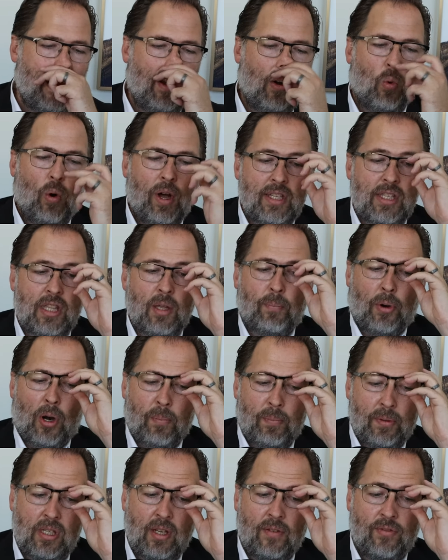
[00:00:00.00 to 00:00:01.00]
What is the
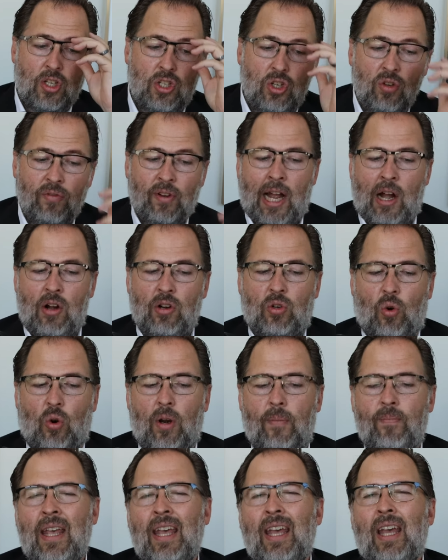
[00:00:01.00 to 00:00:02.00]
purpose of the juvenile
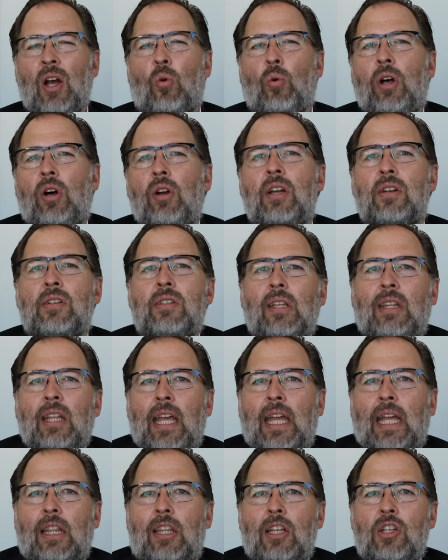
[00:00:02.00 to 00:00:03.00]
court? Well, here's the
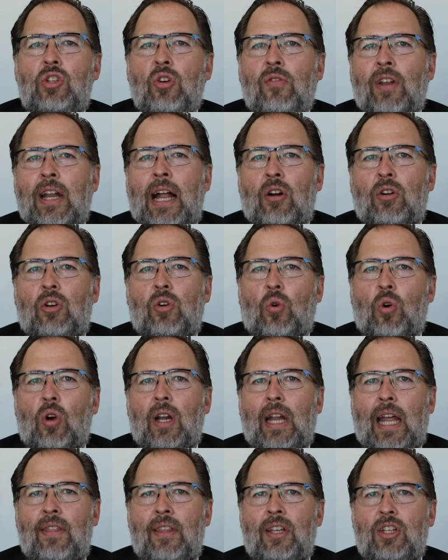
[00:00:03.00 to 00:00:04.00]
thing the juvenile
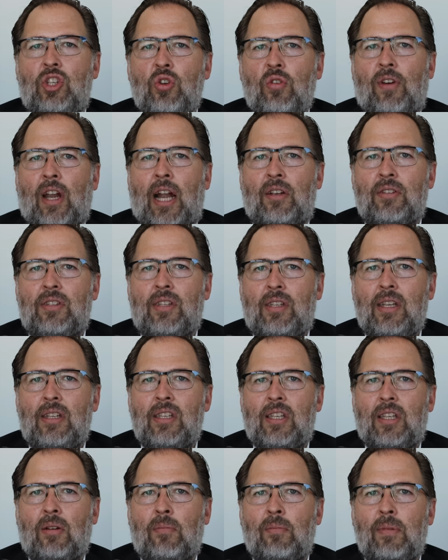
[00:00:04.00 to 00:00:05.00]
court and the juvenile
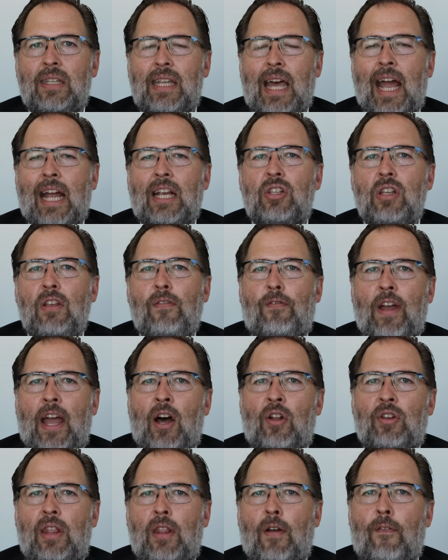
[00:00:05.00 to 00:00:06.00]
system is actually found
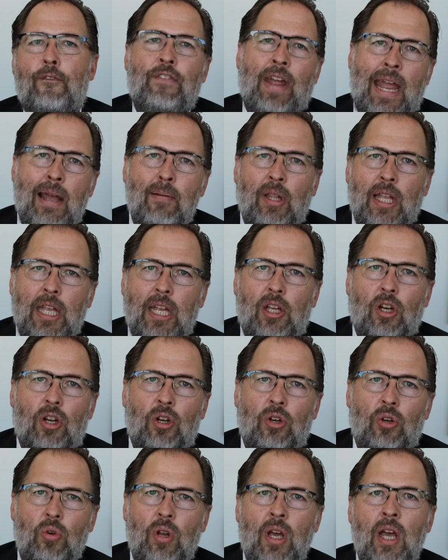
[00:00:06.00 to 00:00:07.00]
found in the family
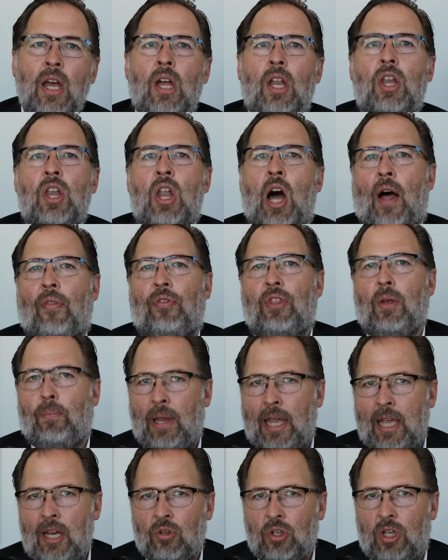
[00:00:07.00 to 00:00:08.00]
code, not the
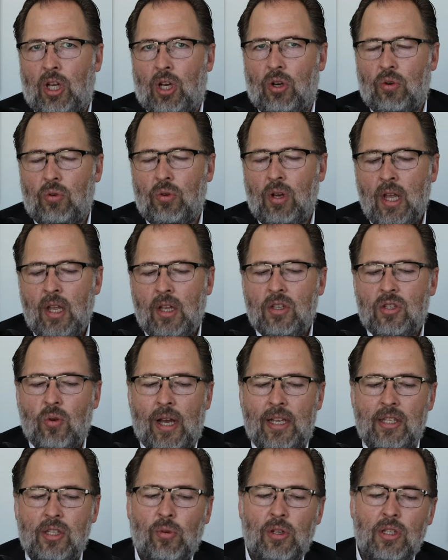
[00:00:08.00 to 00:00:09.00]
penal code. So,
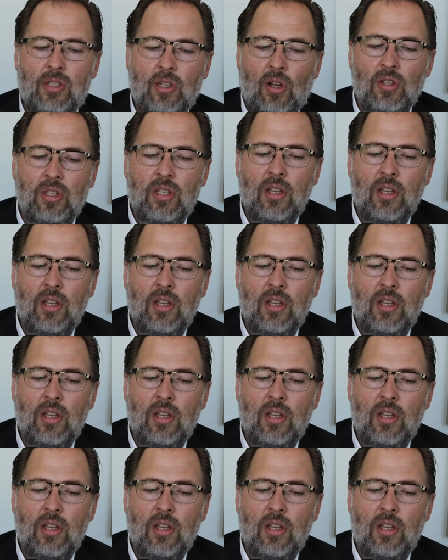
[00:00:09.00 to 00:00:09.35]
as a result